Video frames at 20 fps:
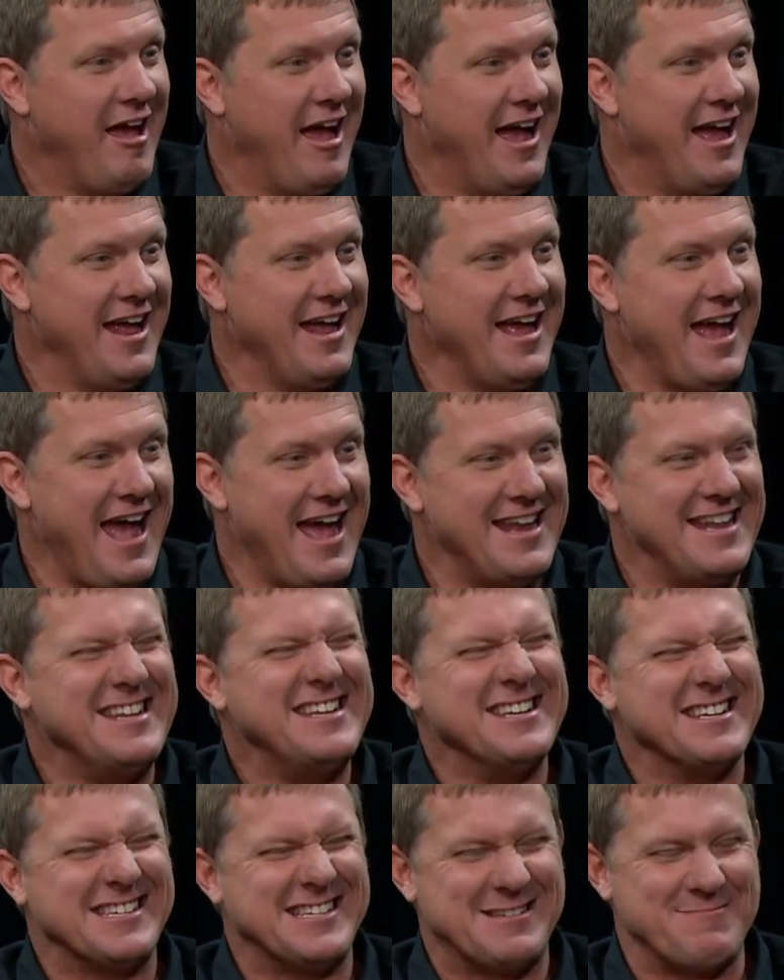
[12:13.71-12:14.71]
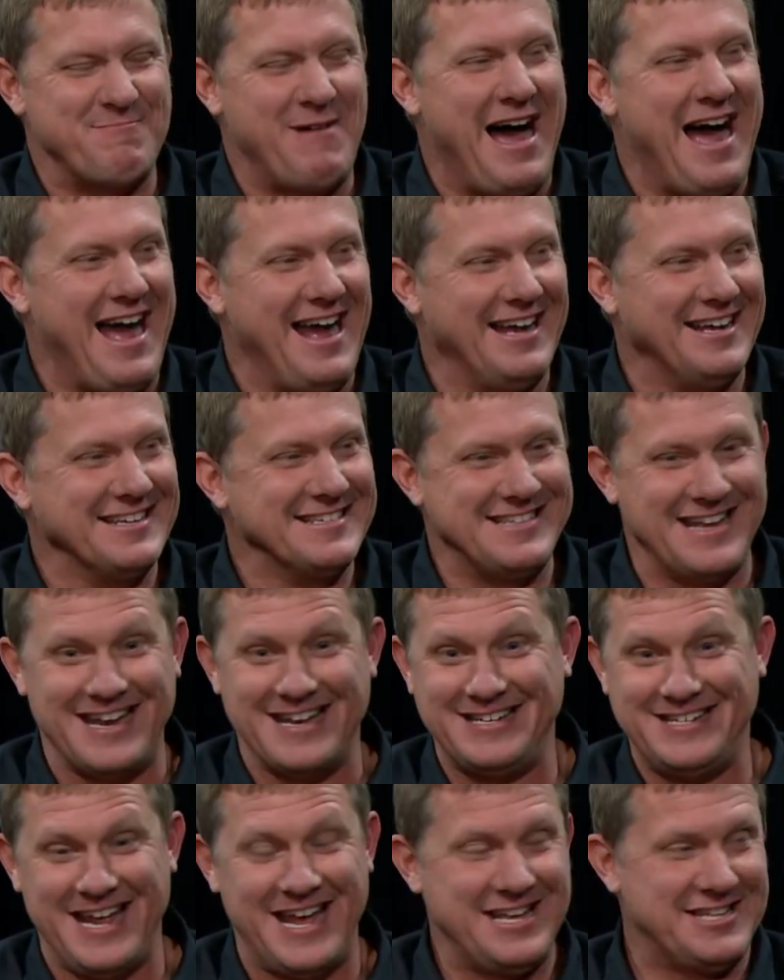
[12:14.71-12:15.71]
And, and he just smiles
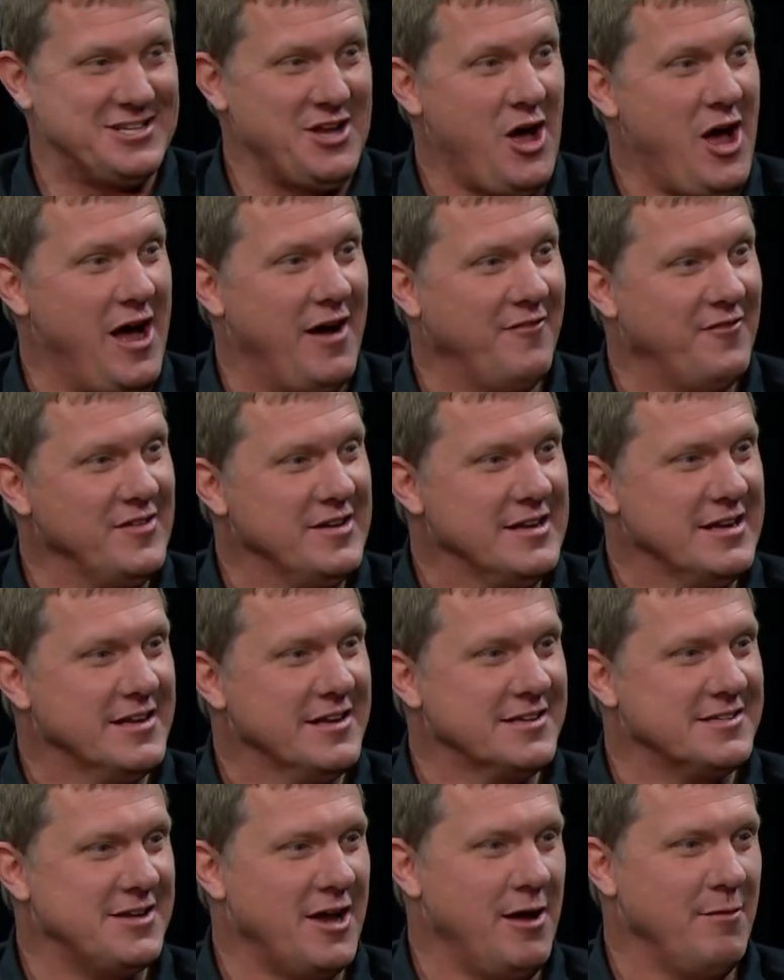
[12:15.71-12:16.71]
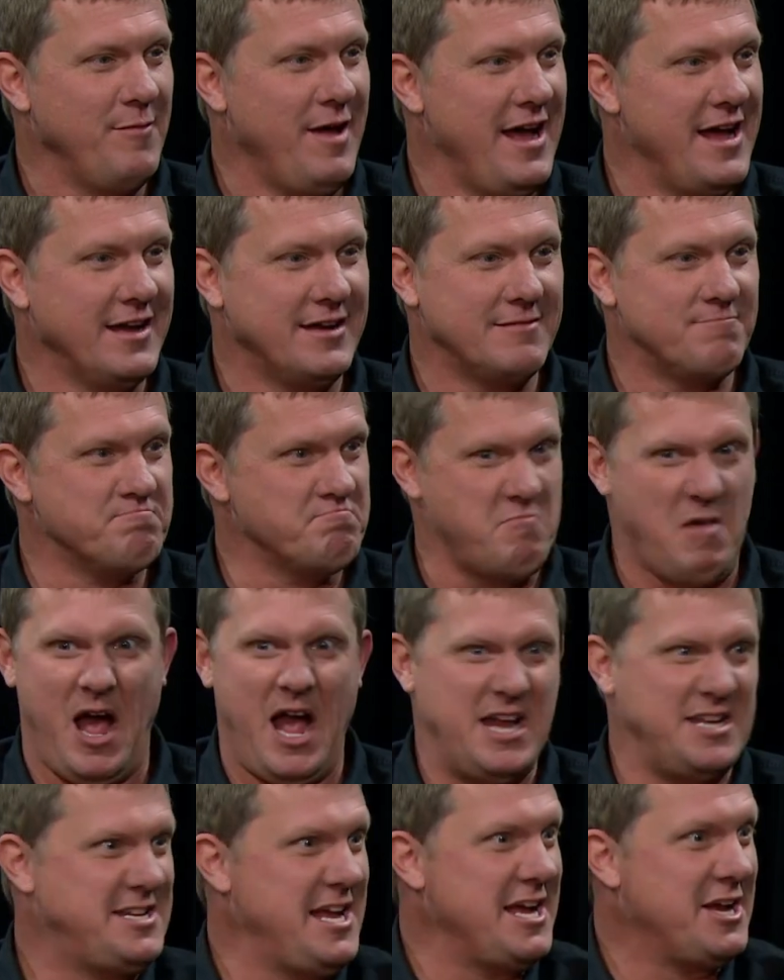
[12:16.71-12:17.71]
and takes off. So I'm like,
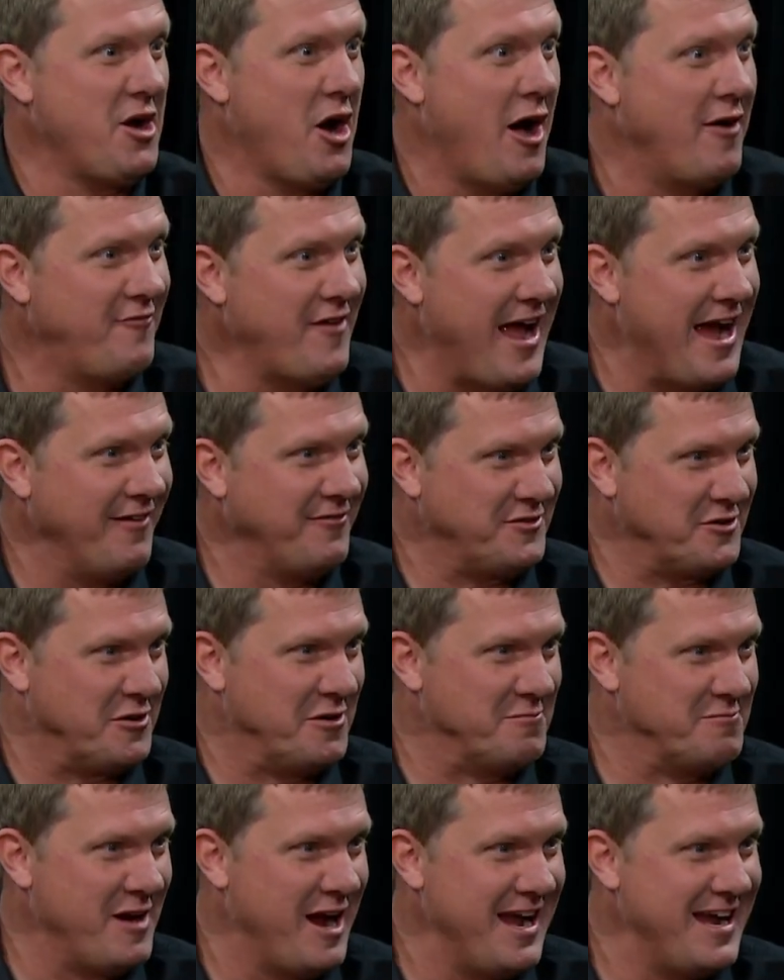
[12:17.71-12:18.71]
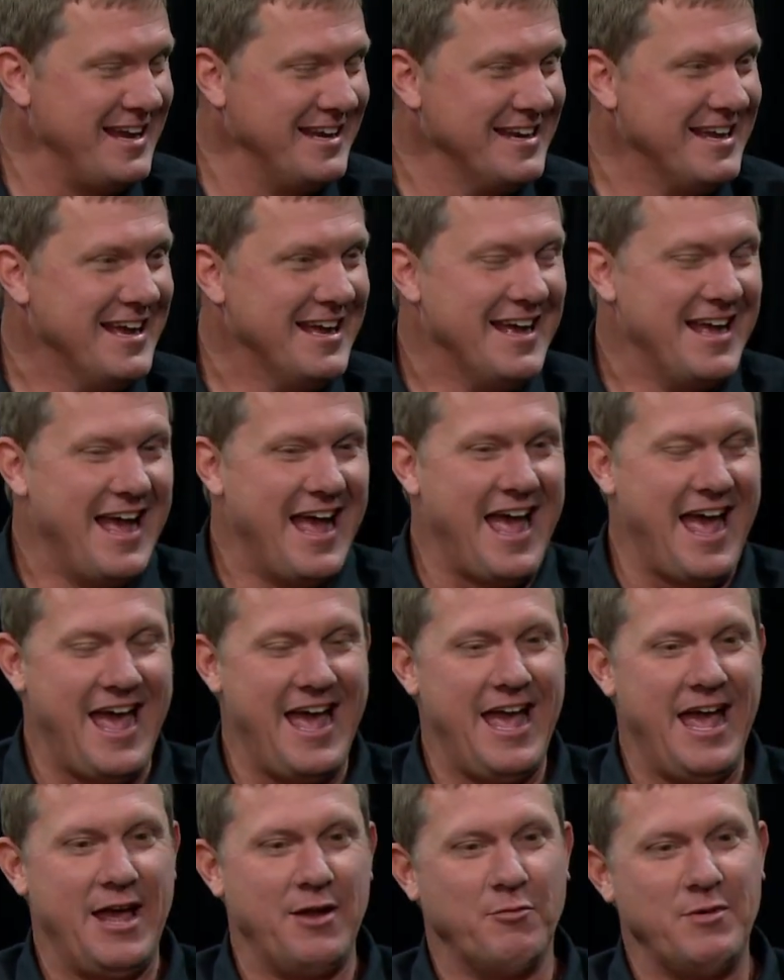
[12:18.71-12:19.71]
I take off after him, right?
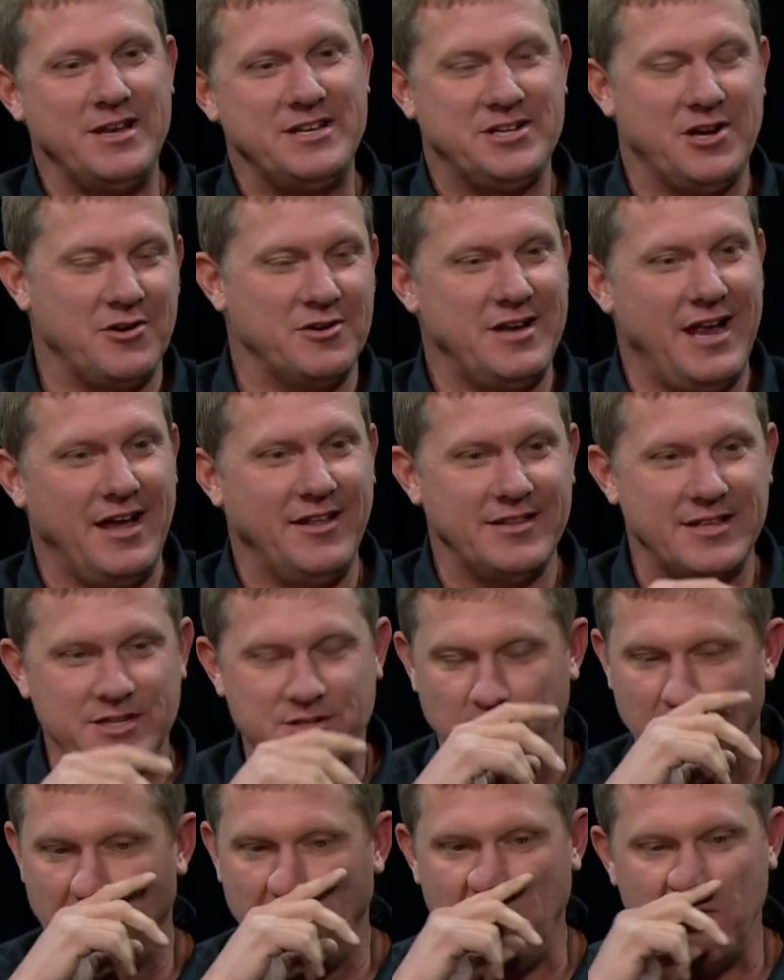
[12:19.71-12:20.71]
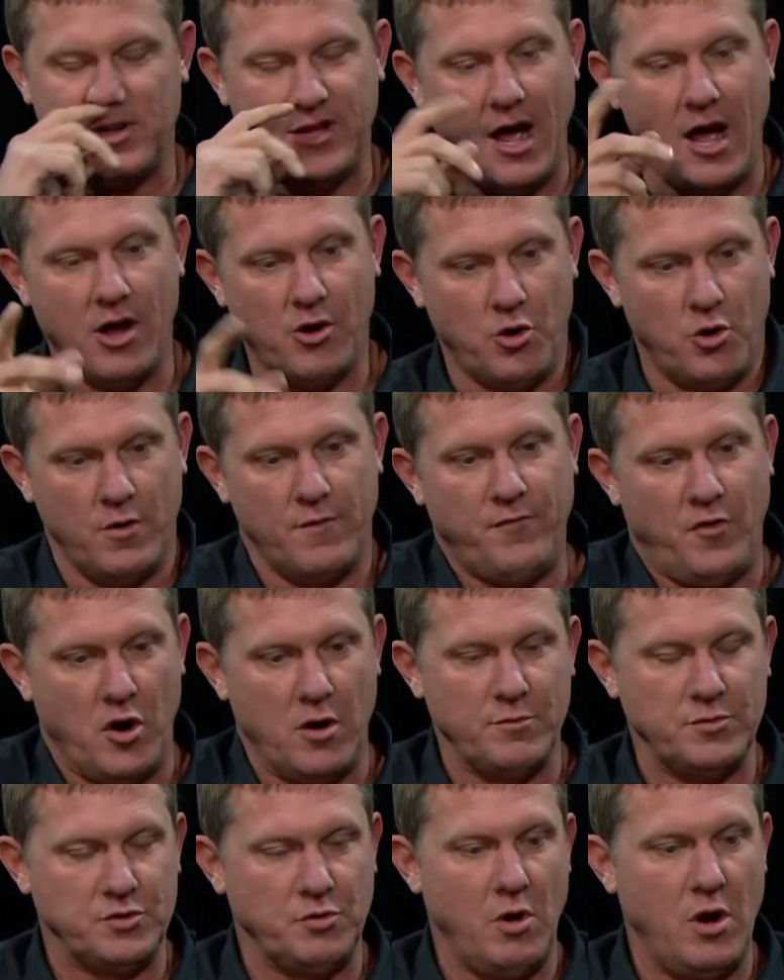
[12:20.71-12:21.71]
and, and, we turn down this road, Concord
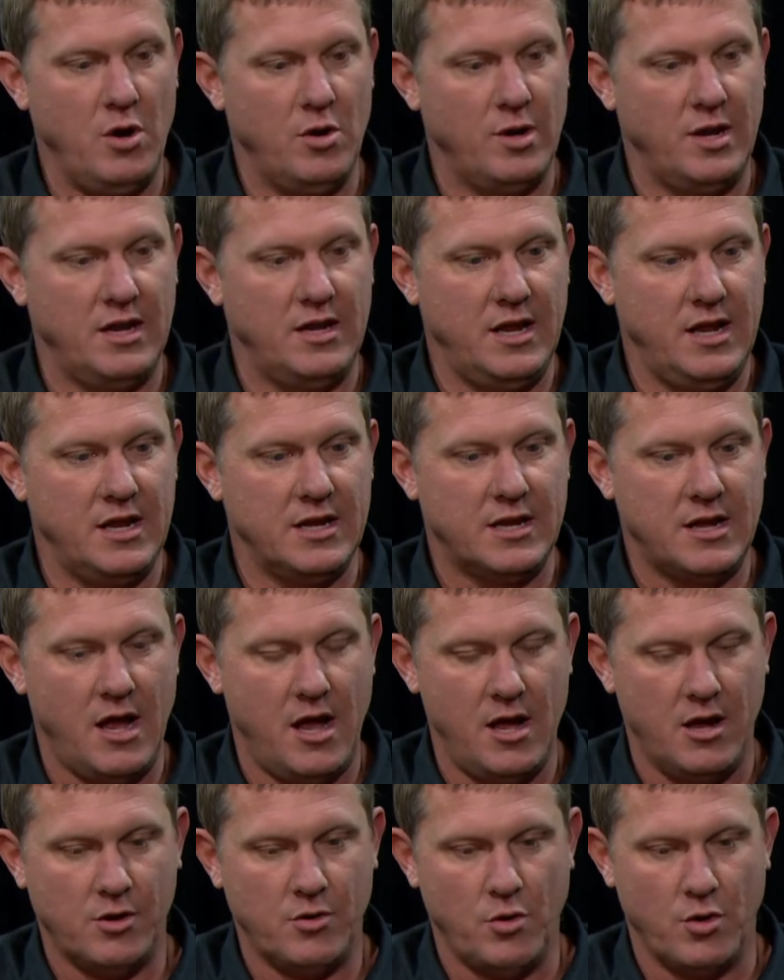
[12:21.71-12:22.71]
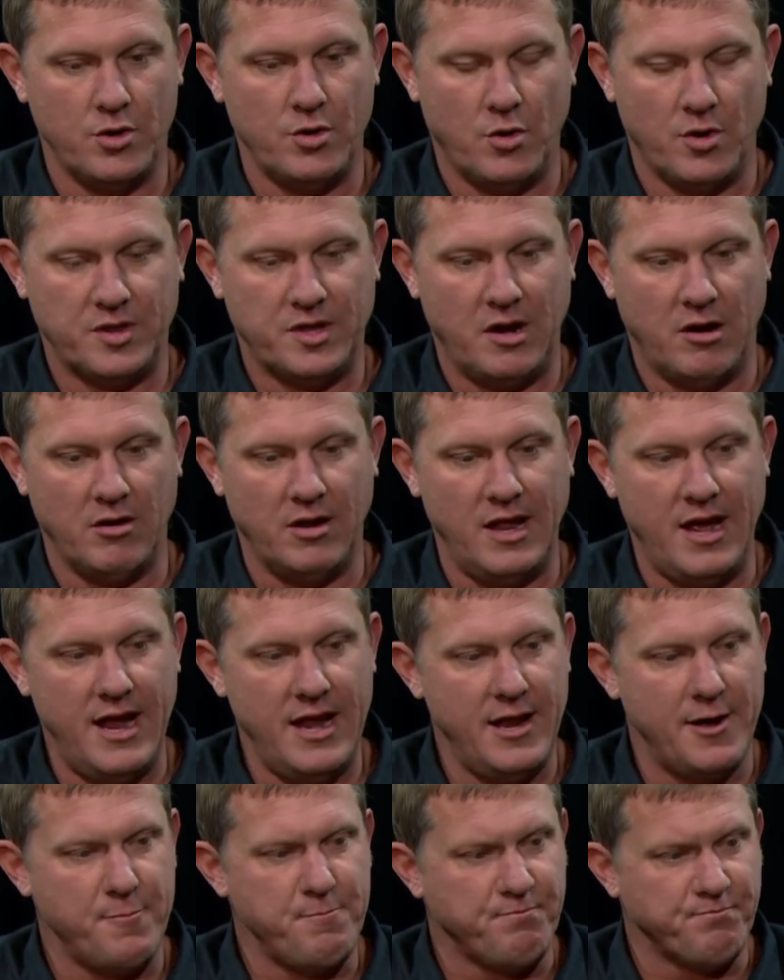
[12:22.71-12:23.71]
Farms Road in, in, Concord, North
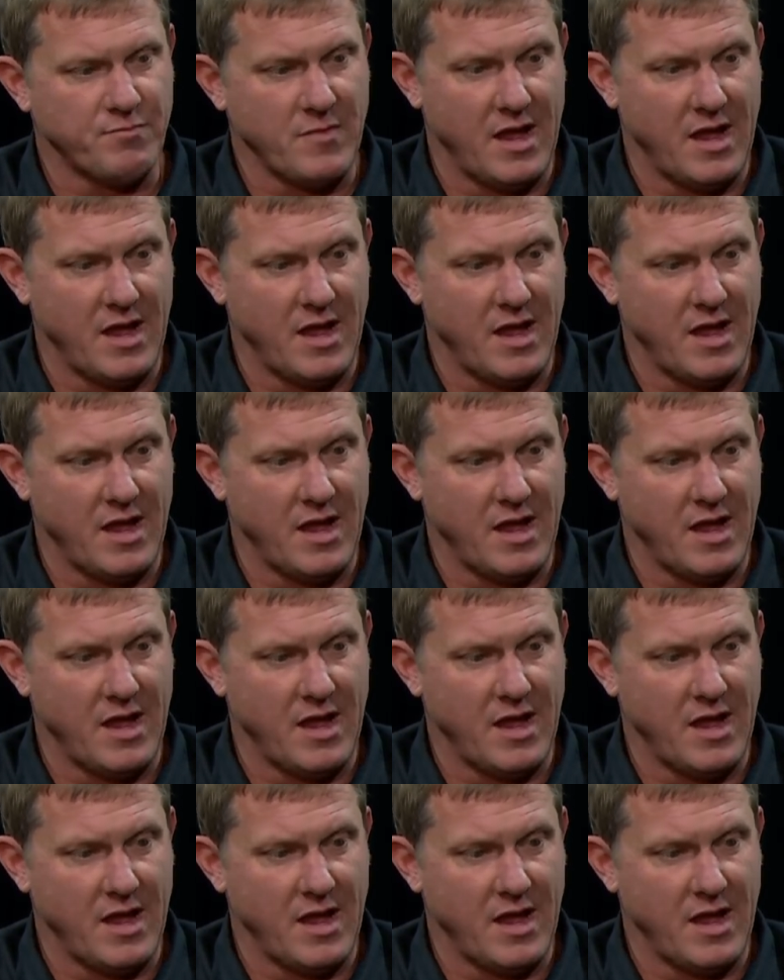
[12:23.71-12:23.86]
Carolina.